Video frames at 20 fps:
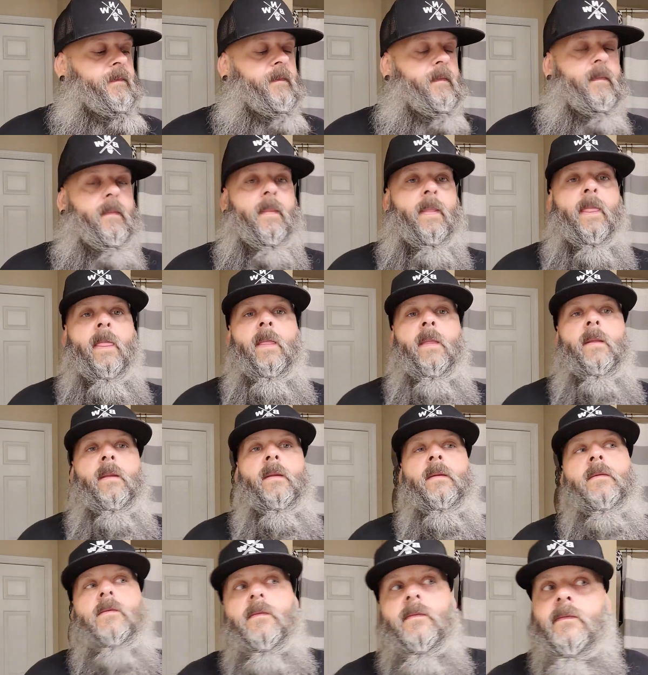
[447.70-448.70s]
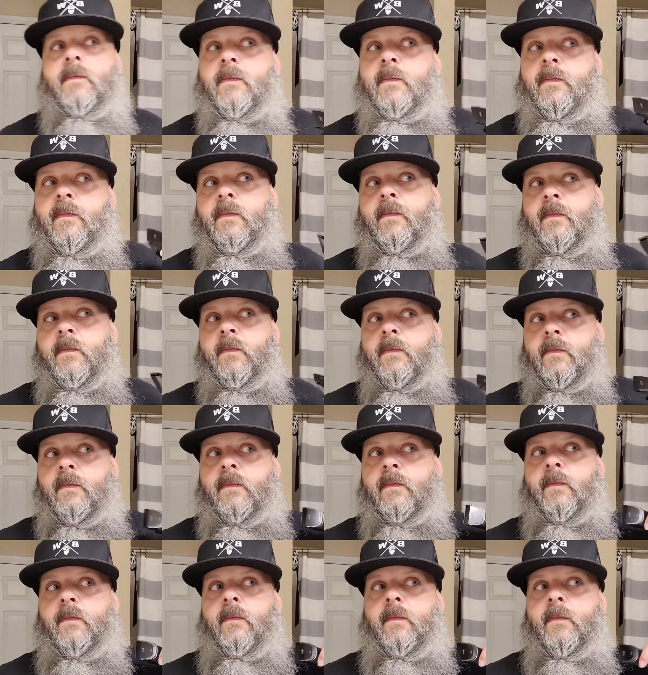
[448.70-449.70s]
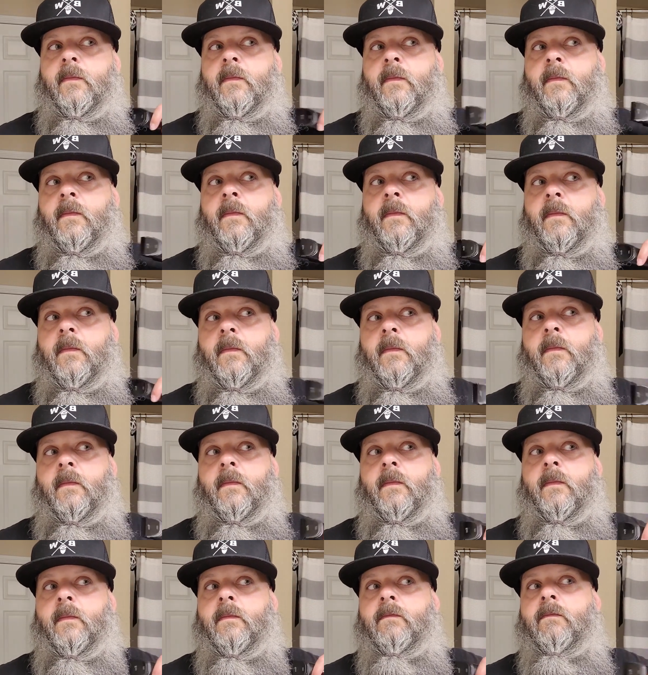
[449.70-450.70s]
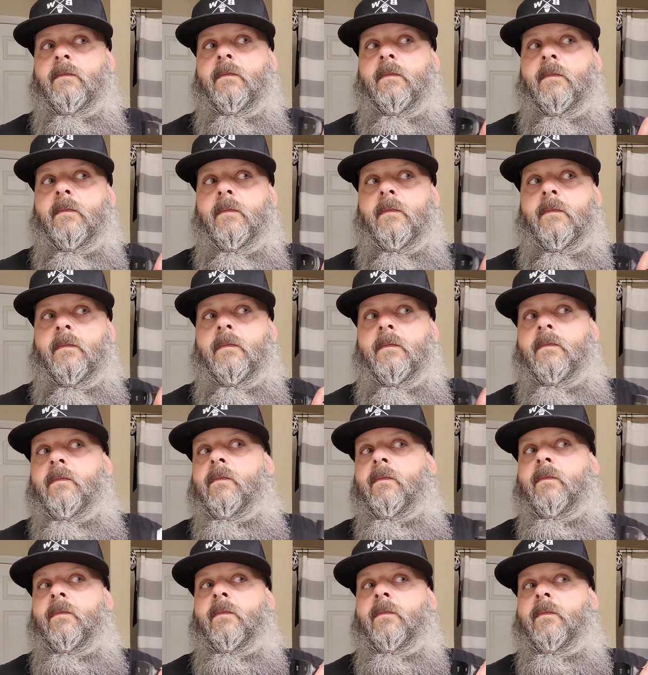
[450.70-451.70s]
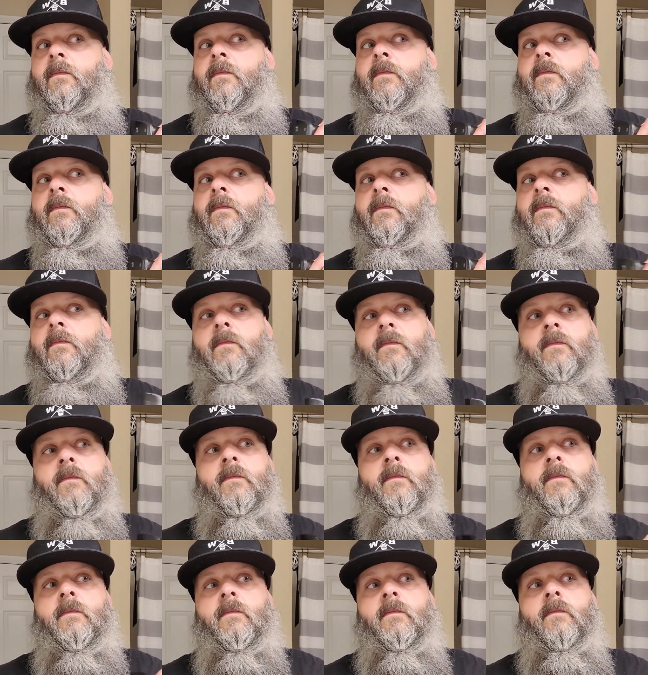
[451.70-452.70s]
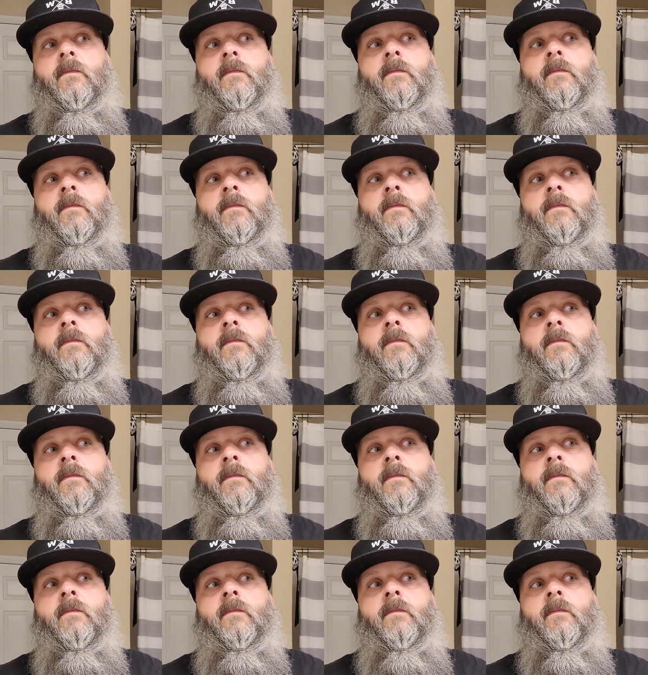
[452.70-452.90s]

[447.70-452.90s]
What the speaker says: Nobody speaks.